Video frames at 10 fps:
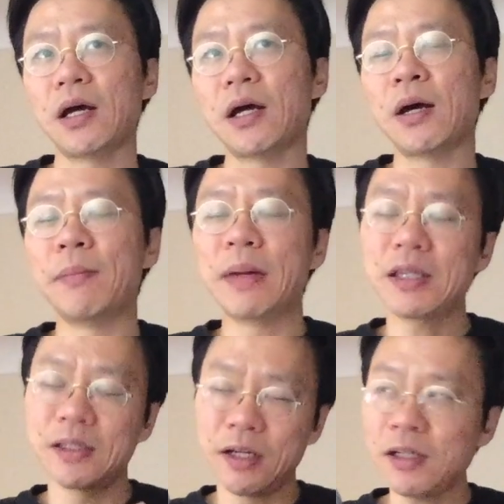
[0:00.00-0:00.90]
a
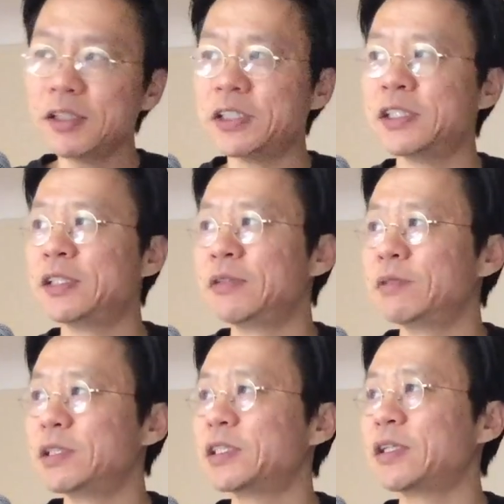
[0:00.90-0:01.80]
methodologies in
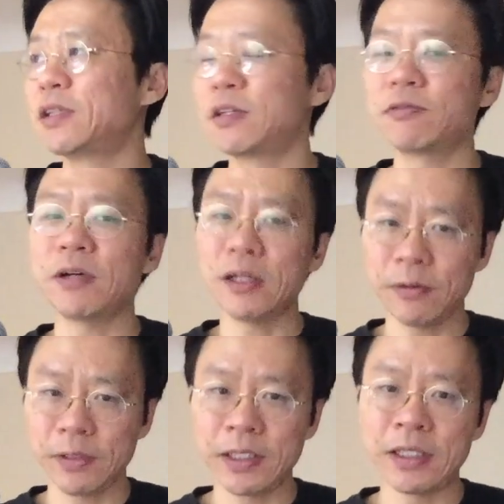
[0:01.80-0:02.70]
which that they're
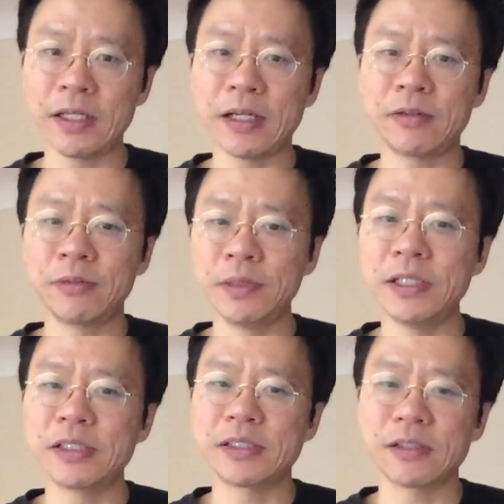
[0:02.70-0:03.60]
following, and that to me
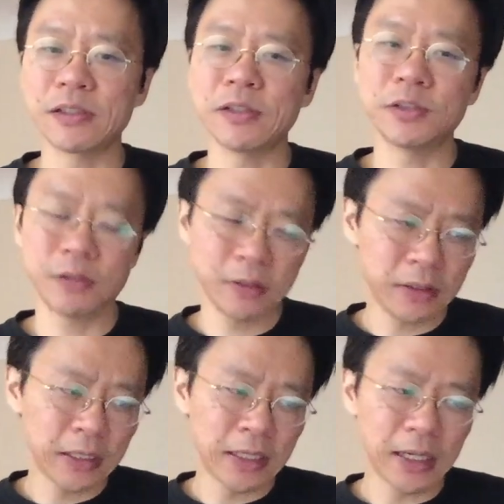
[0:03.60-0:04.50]
is the cultural
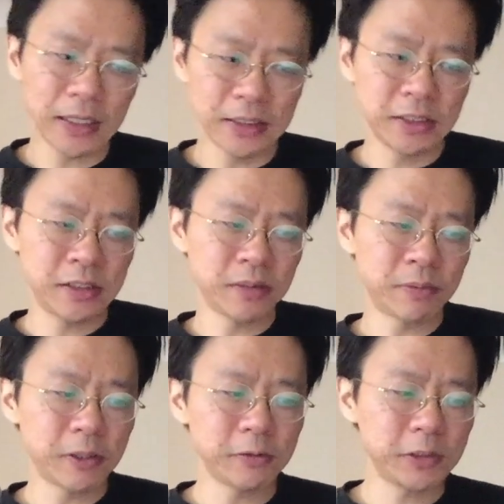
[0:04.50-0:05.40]
analysis
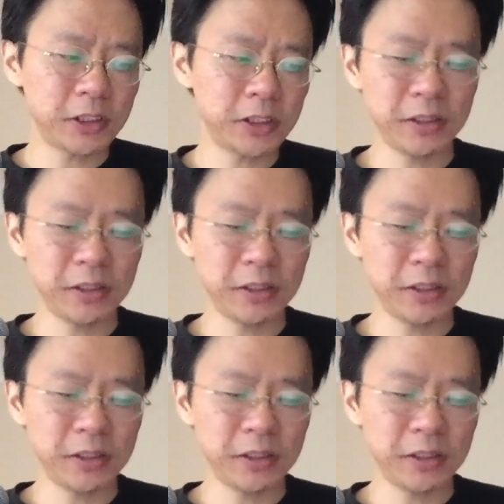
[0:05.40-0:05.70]
approach.